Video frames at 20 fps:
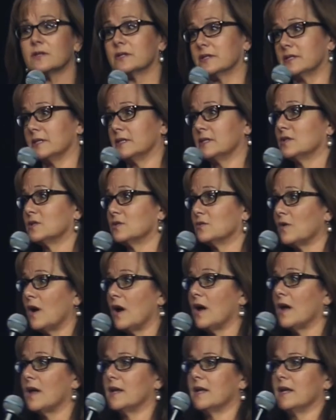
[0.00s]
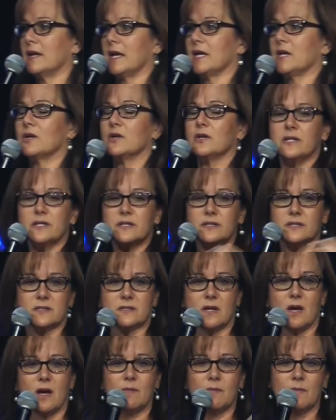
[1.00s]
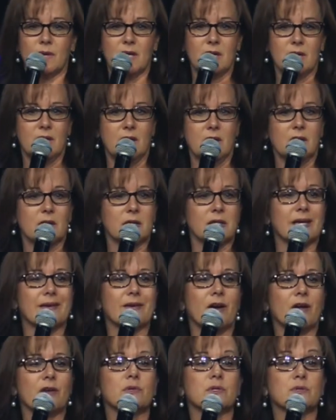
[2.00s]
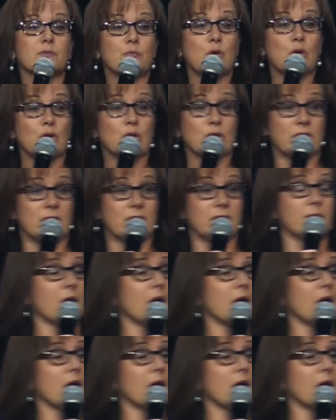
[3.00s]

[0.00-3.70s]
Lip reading: distraught. And I couldn't stop. Like, God was pulling my